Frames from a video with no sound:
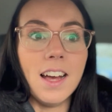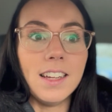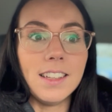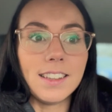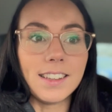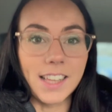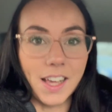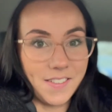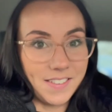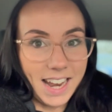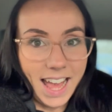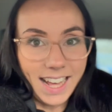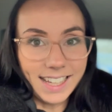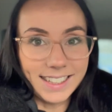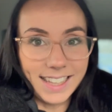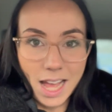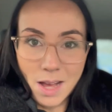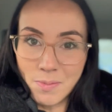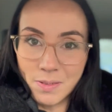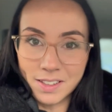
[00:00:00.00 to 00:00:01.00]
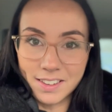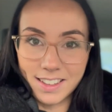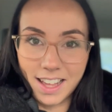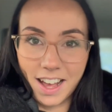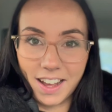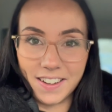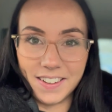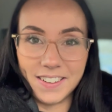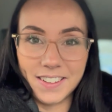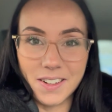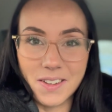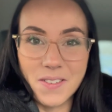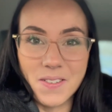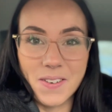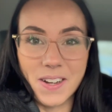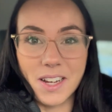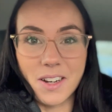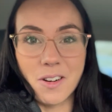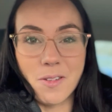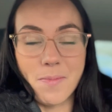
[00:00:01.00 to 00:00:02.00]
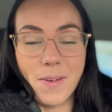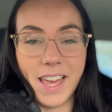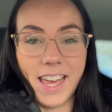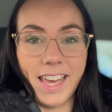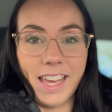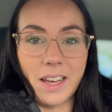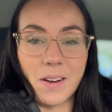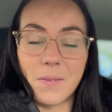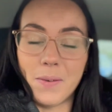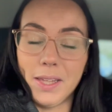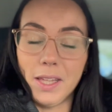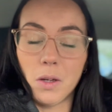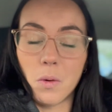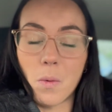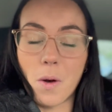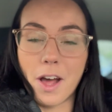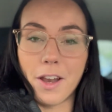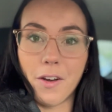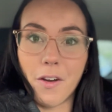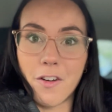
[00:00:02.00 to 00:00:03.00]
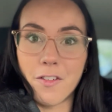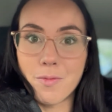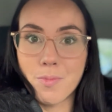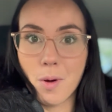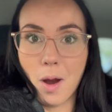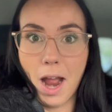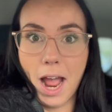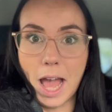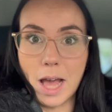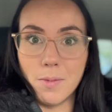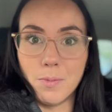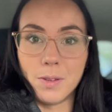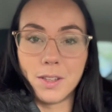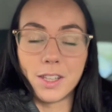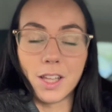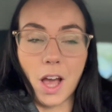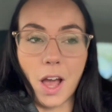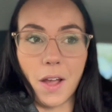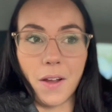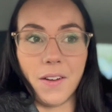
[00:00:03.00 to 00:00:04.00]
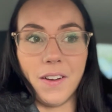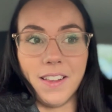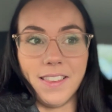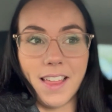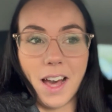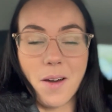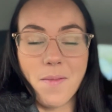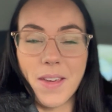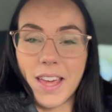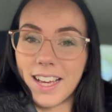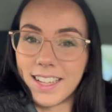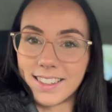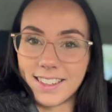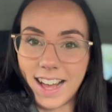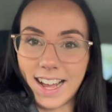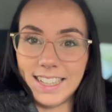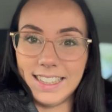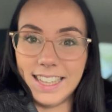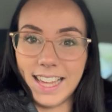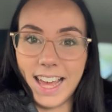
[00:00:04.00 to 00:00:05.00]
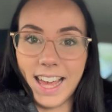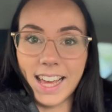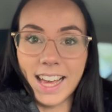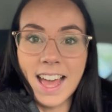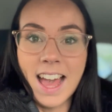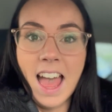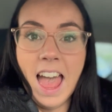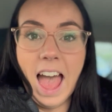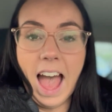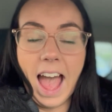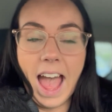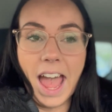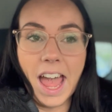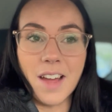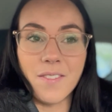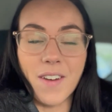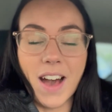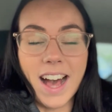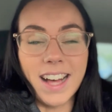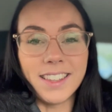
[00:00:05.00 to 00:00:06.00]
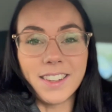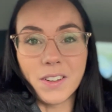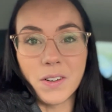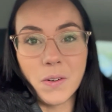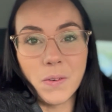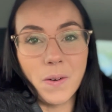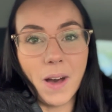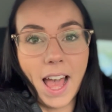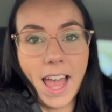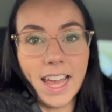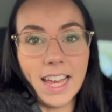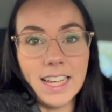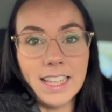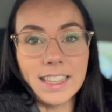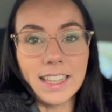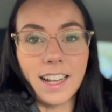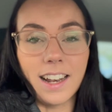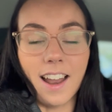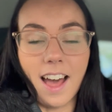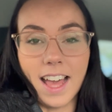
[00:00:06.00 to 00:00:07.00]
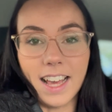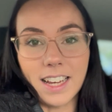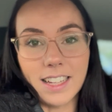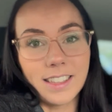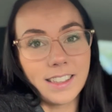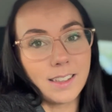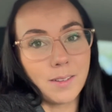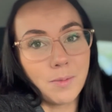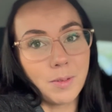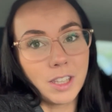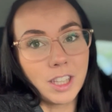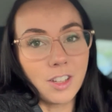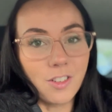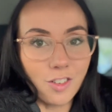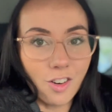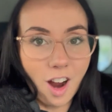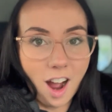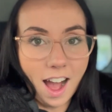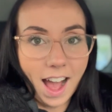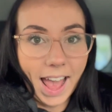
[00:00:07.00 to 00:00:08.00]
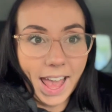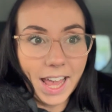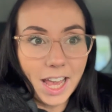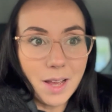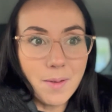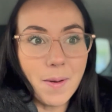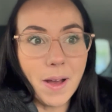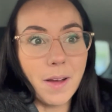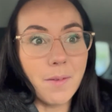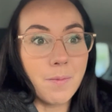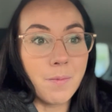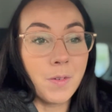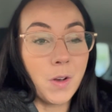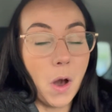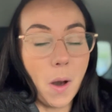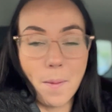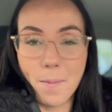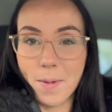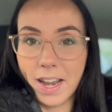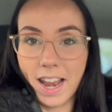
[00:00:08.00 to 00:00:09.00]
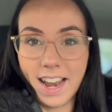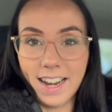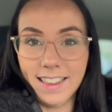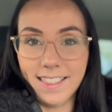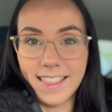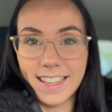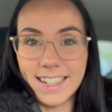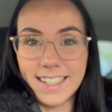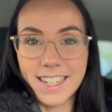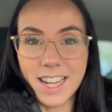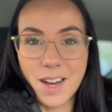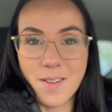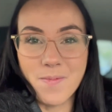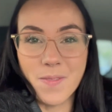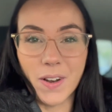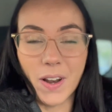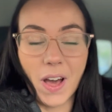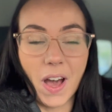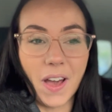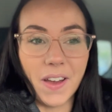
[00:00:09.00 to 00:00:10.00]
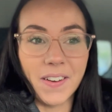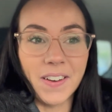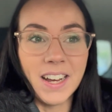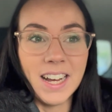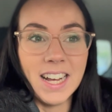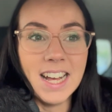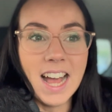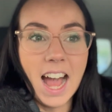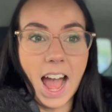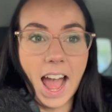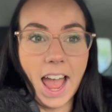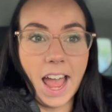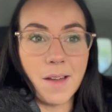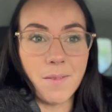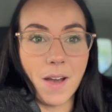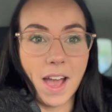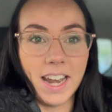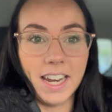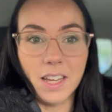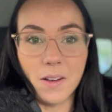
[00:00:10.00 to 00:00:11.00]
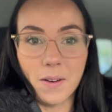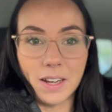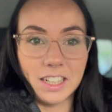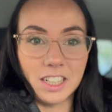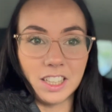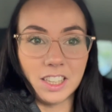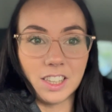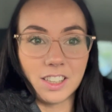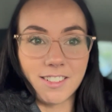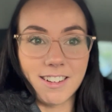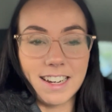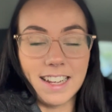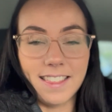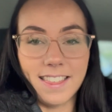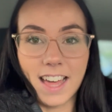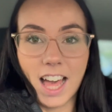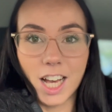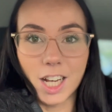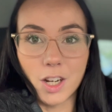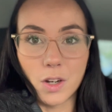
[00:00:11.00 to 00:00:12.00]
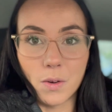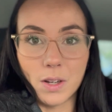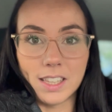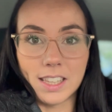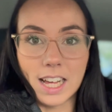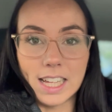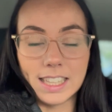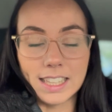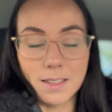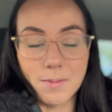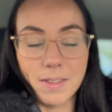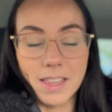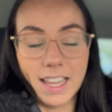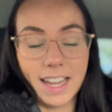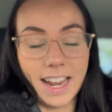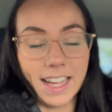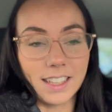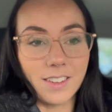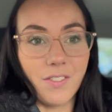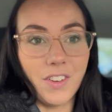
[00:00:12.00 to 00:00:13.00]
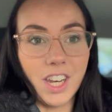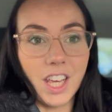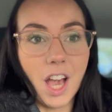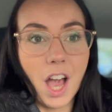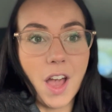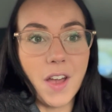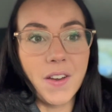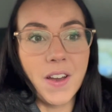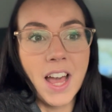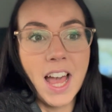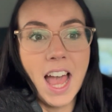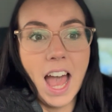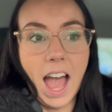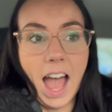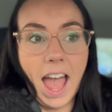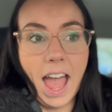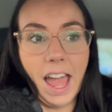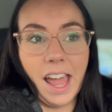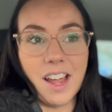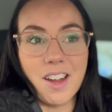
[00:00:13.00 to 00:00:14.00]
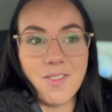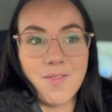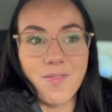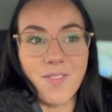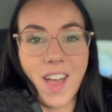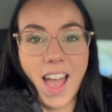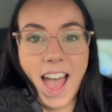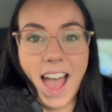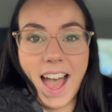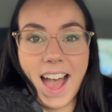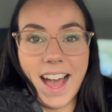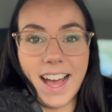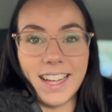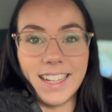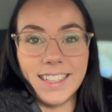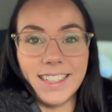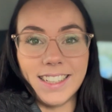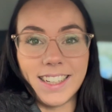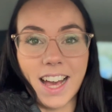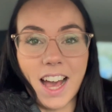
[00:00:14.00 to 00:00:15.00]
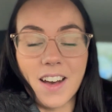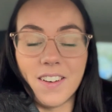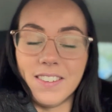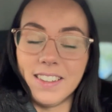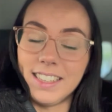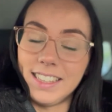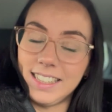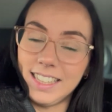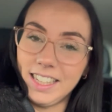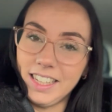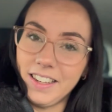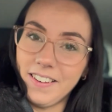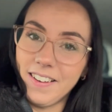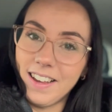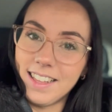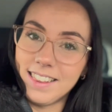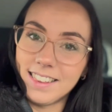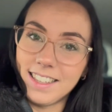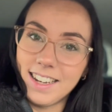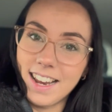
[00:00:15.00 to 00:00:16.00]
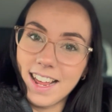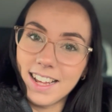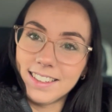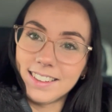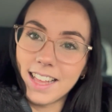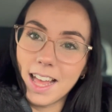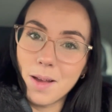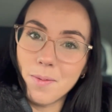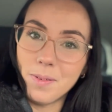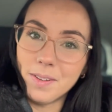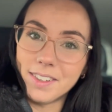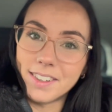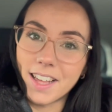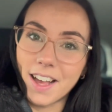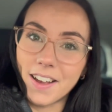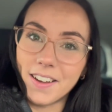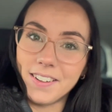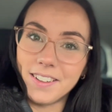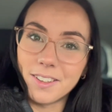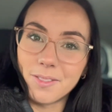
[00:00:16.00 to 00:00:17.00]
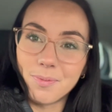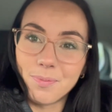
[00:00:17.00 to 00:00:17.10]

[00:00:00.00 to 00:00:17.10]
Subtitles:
so next episode will be week one of prep, so that'll be exciting. As always, like and subscribe, comment anything down below, any questions or anything. I can always answer them in the next video, and I will see you in the next episode.